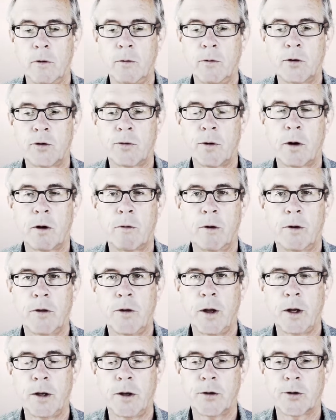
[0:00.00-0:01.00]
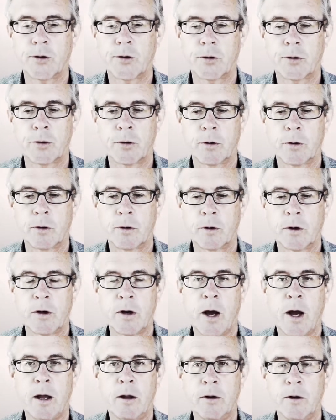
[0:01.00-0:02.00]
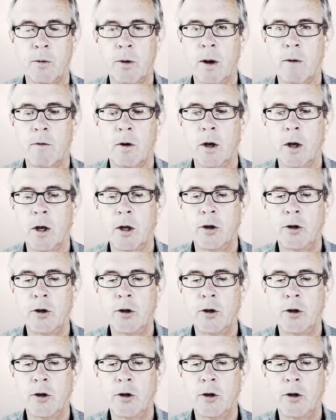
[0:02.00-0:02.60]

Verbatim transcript: Don't struggle with thingness, denial, or whatever.